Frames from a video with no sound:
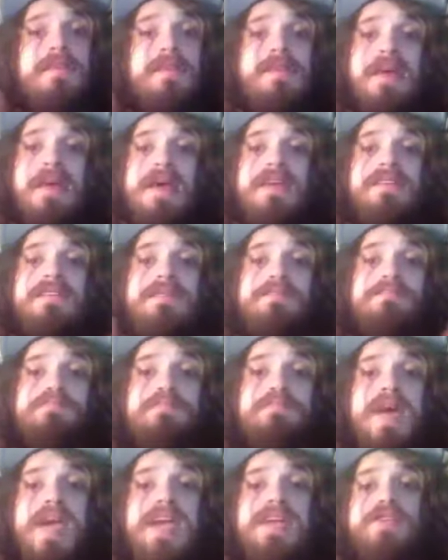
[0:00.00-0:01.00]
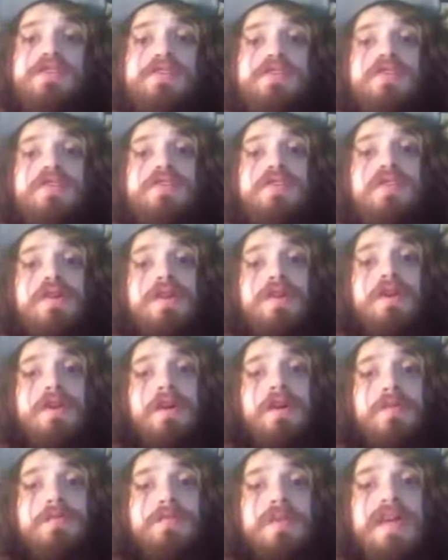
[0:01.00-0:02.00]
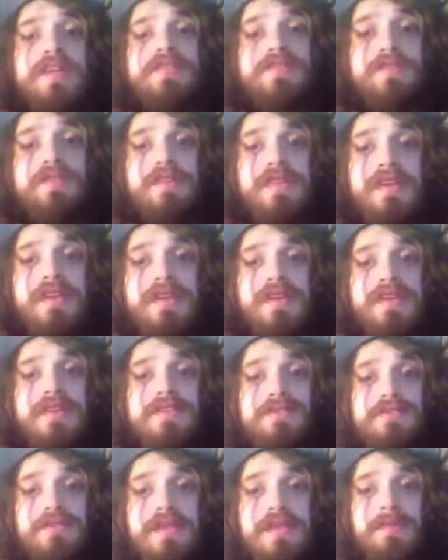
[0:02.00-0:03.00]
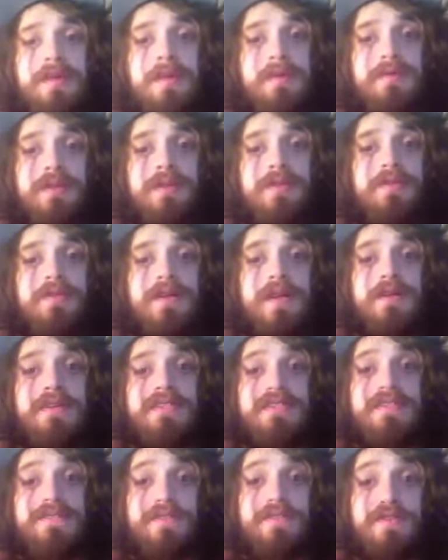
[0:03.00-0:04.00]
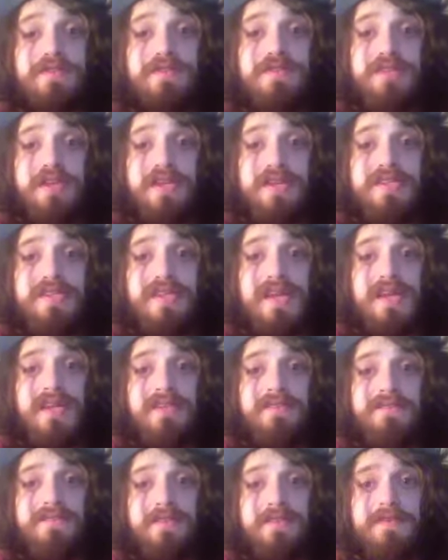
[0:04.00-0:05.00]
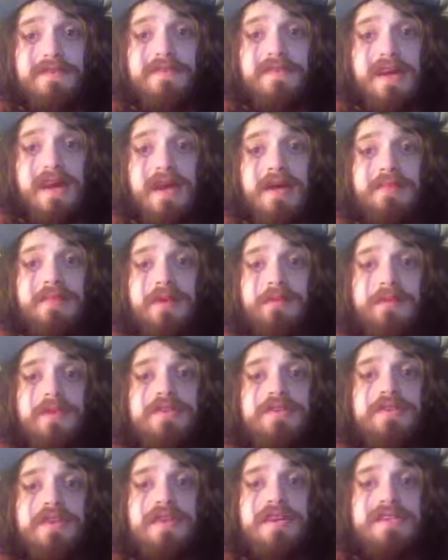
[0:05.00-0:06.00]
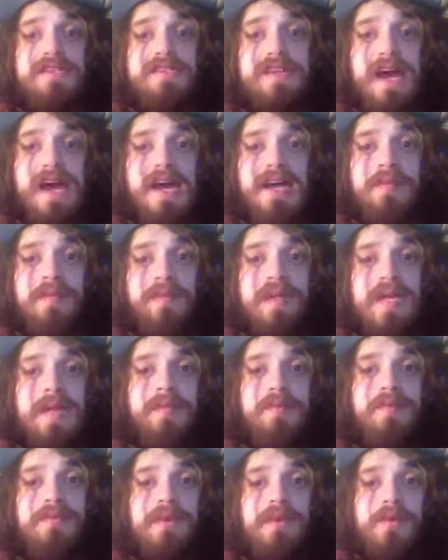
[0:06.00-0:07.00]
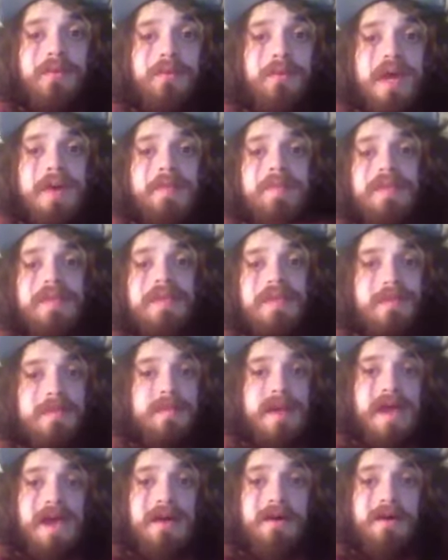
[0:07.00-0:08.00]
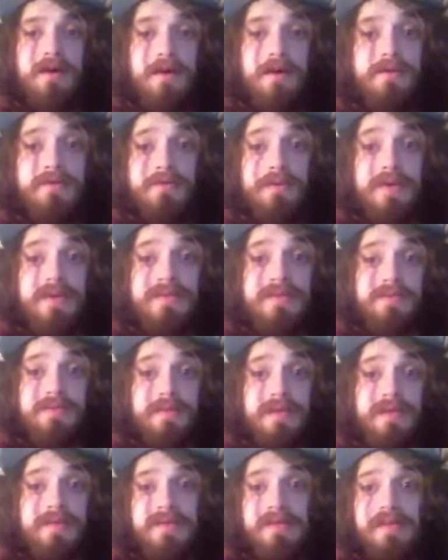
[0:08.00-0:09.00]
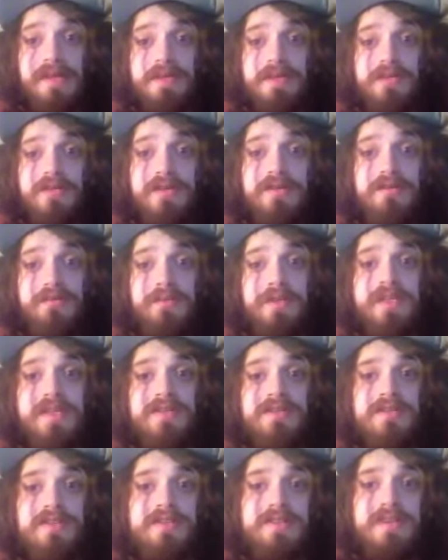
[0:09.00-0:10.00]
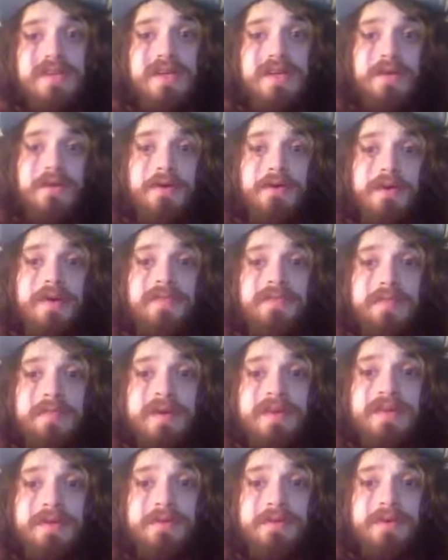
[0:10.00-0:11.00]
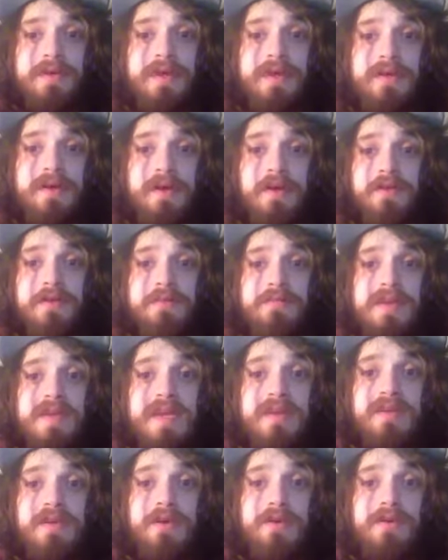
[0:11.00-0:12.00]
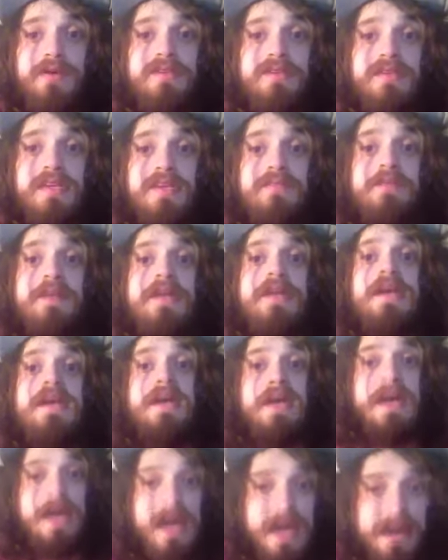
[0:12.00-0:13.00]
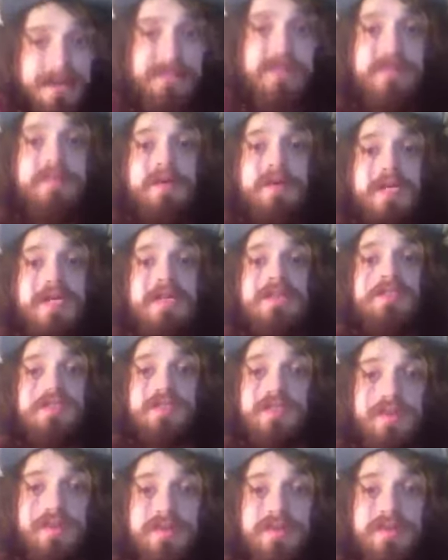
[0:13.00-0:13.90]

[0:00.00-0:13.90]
that is a major thing in history that people need to look at. It's the first genocide, the first time that we took an entire people and wiped them out as a nation. We didn't just say, oh, all the men go into slavery. Everybody just